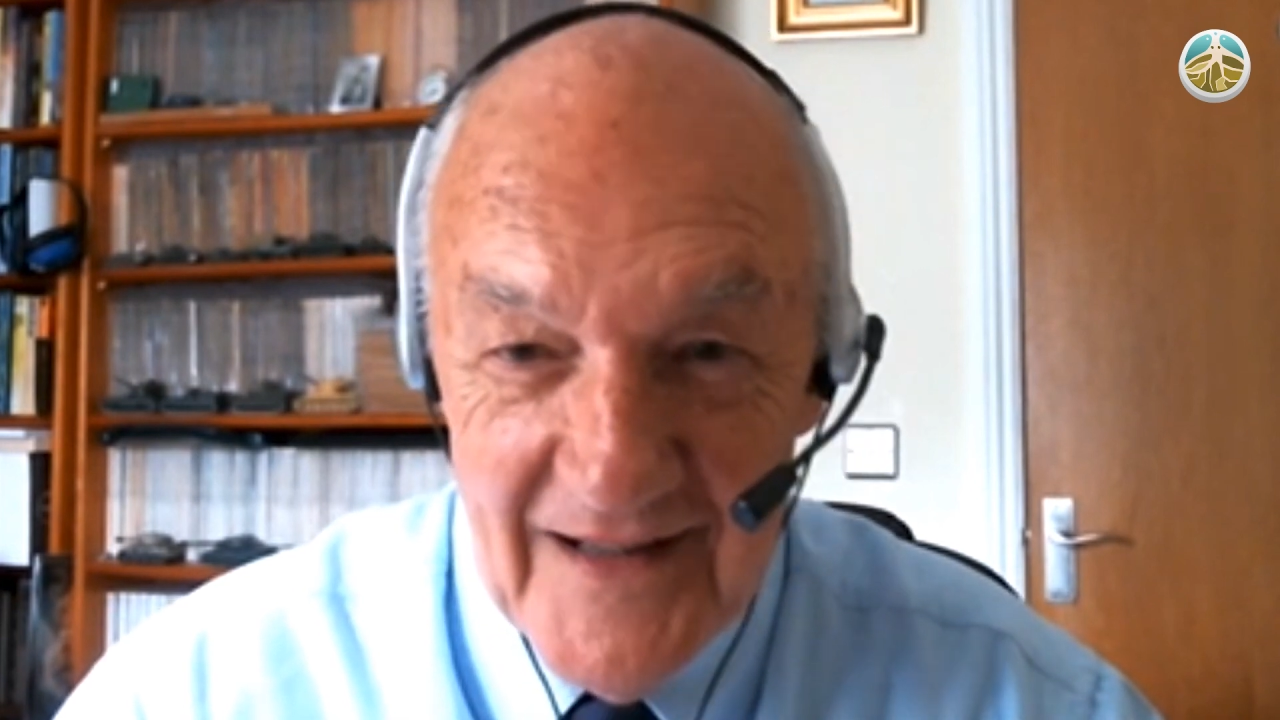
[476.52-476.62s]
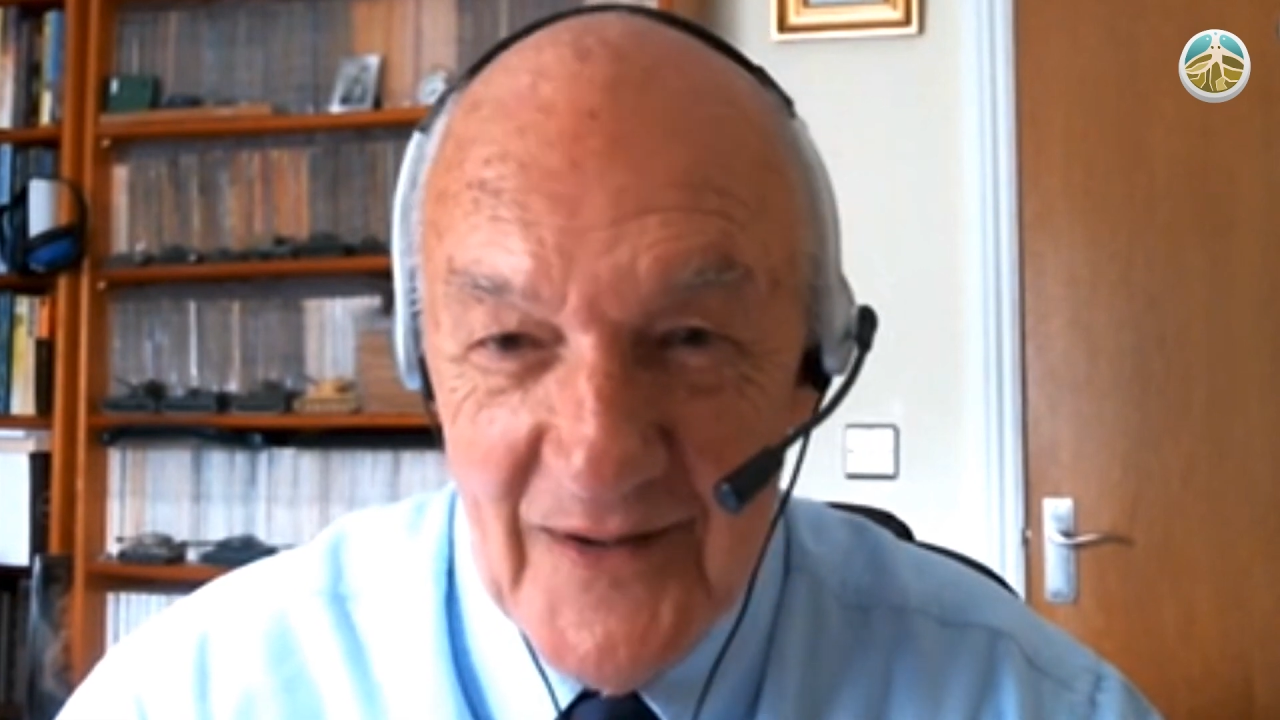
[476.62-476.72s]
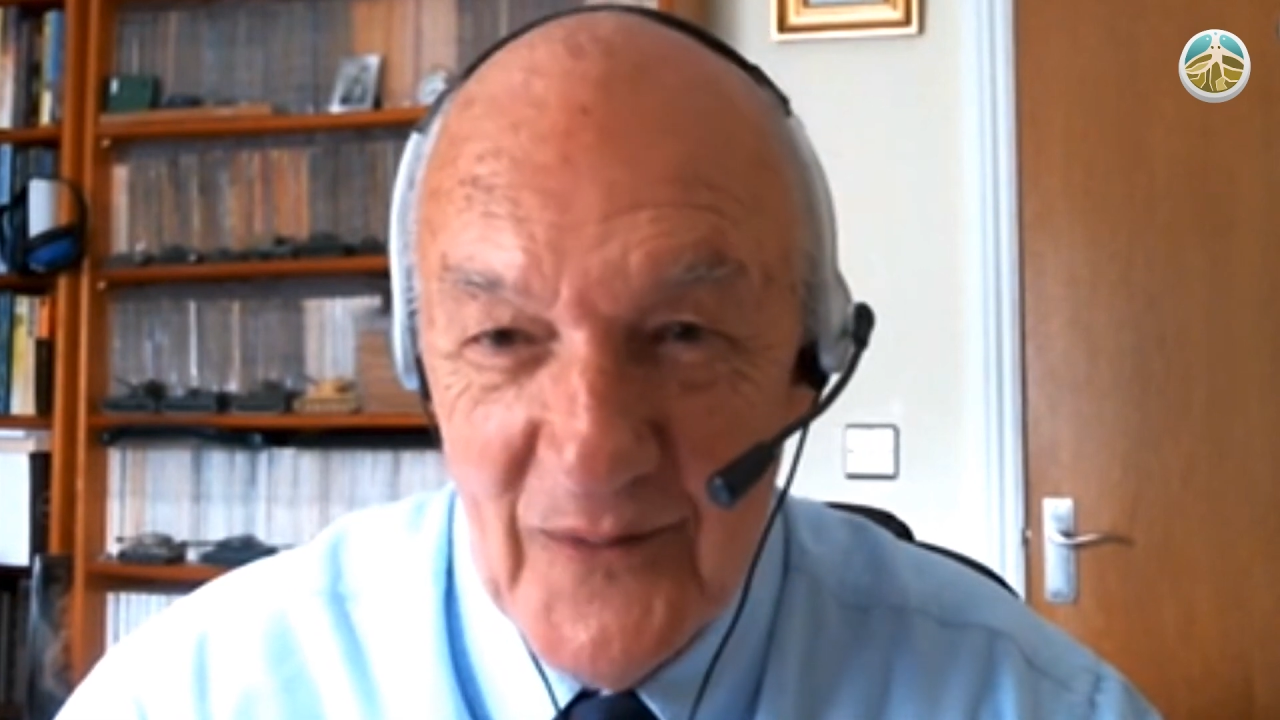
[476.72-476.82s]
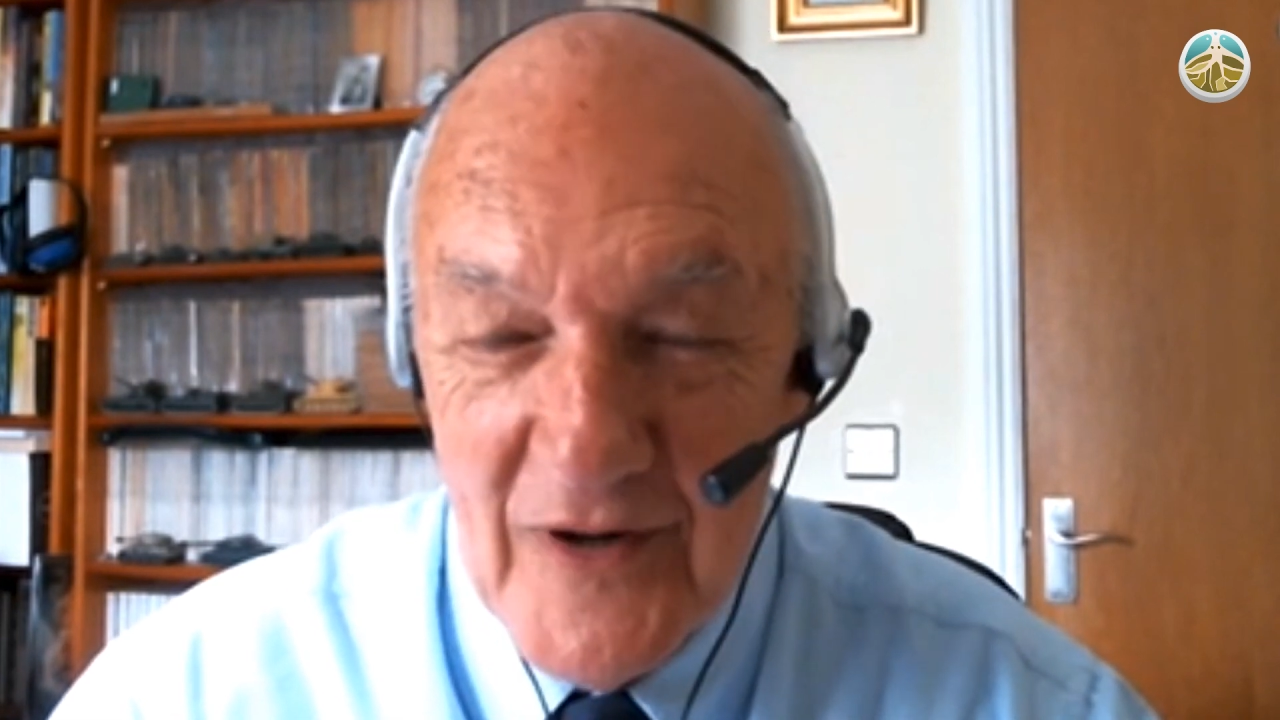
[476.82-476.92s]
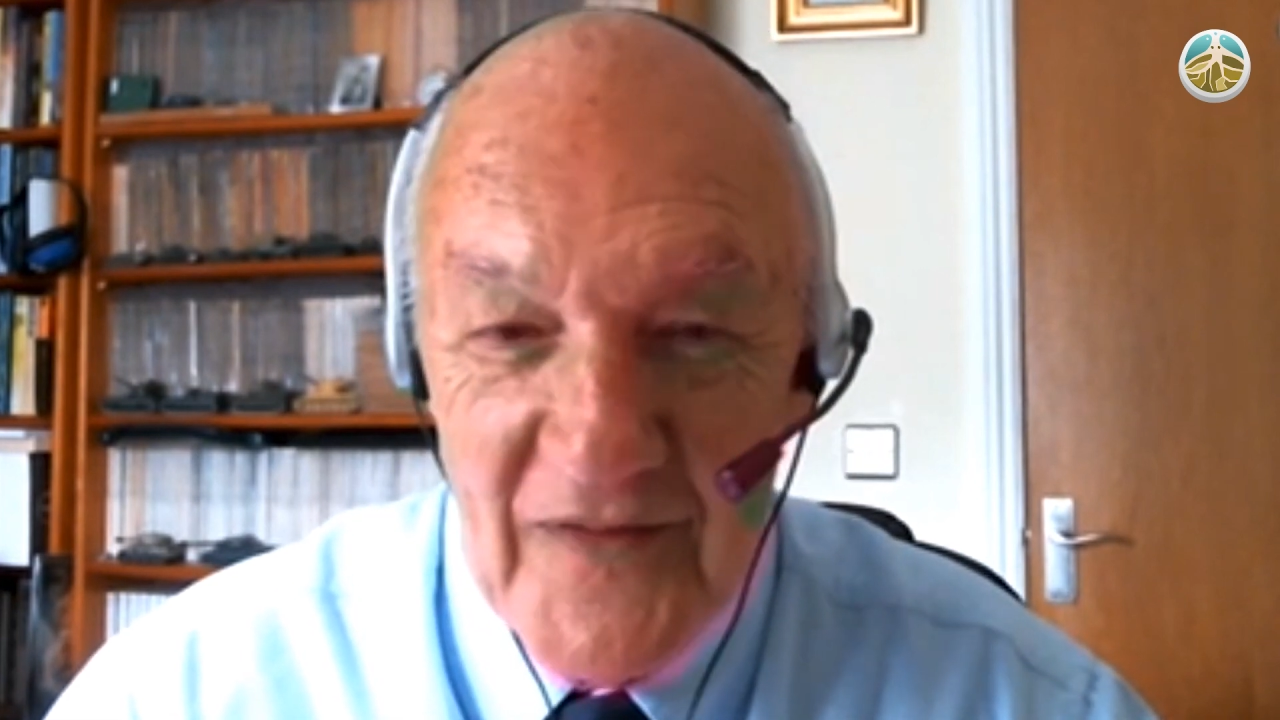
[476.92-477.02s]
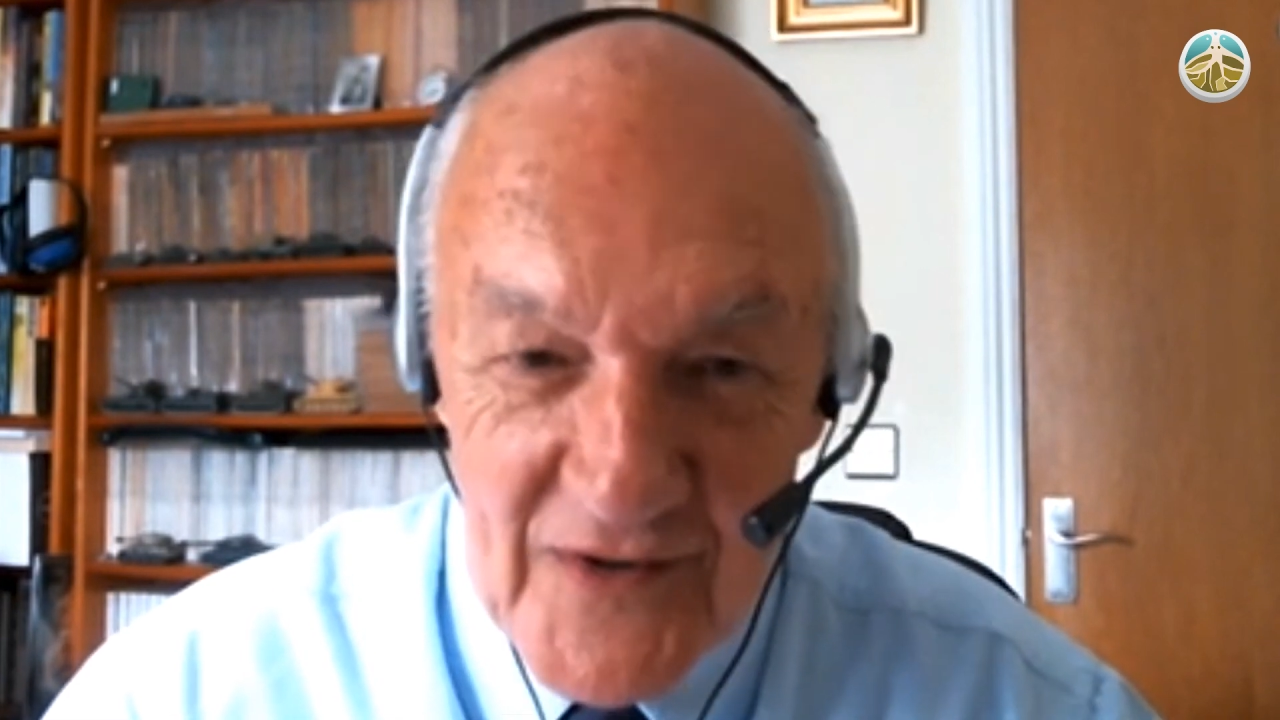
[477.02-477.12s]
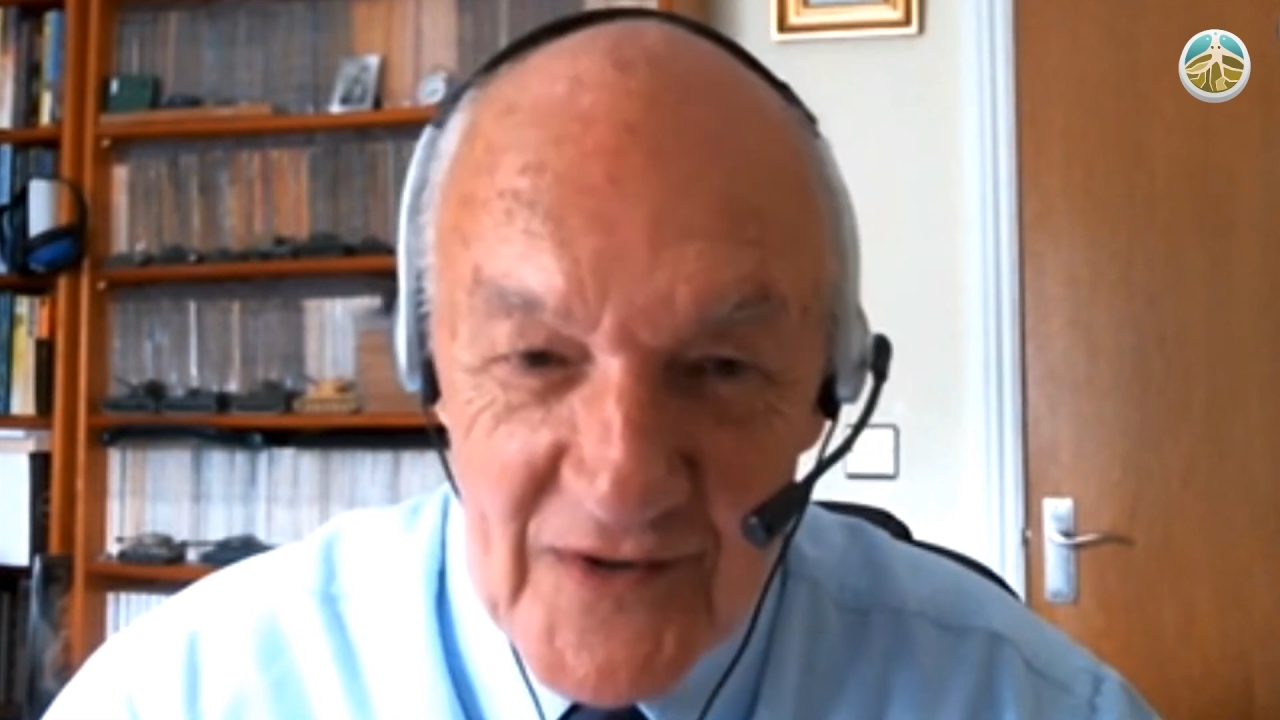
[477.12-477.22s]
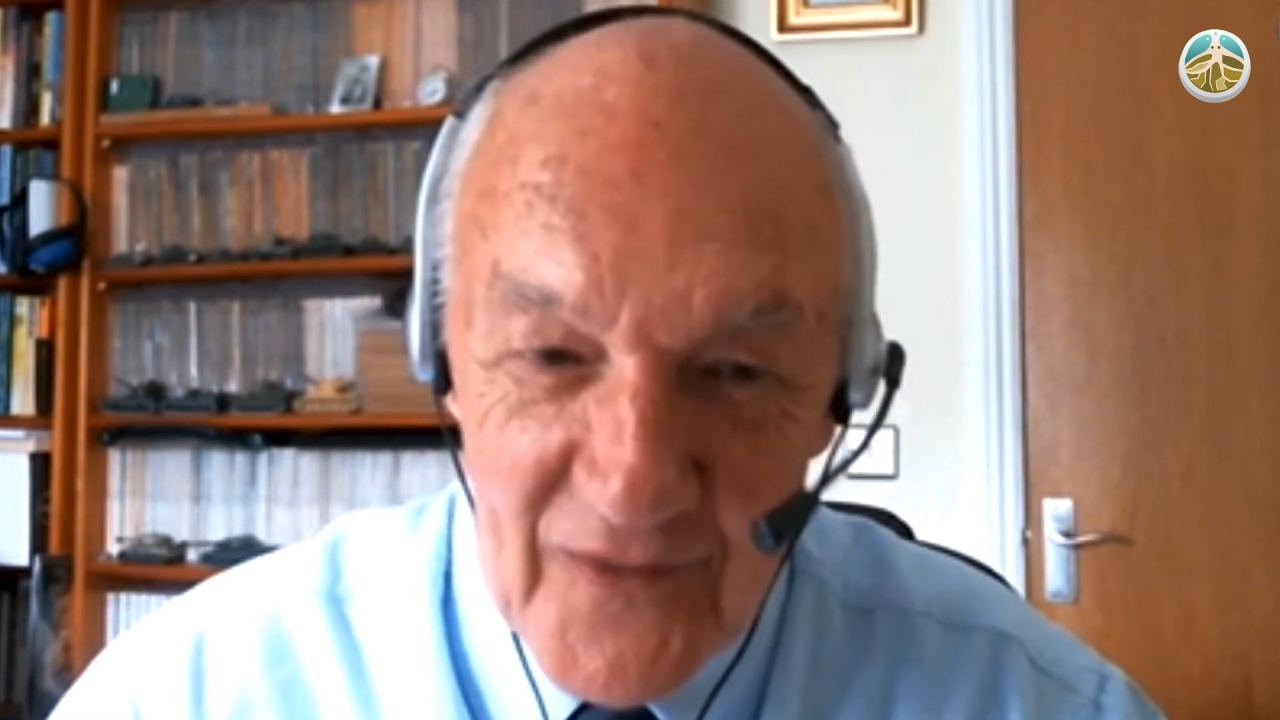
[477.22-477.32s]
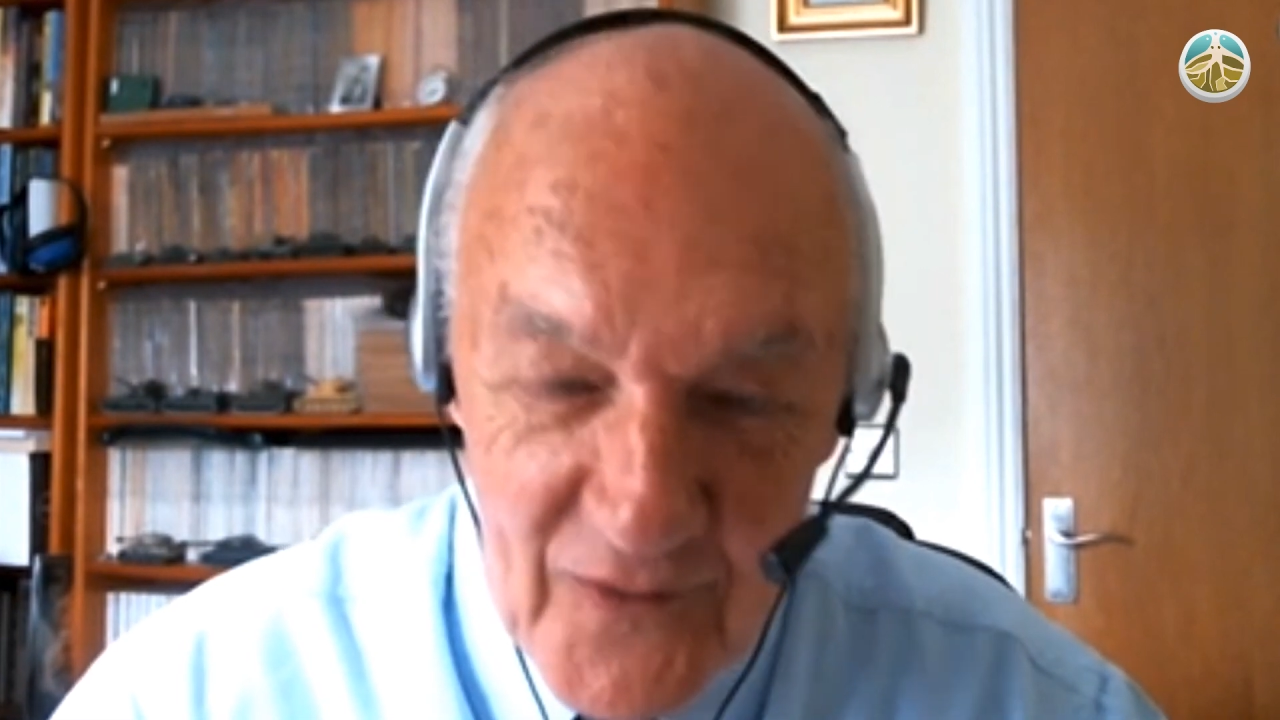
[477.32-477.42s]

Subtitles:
we've sort of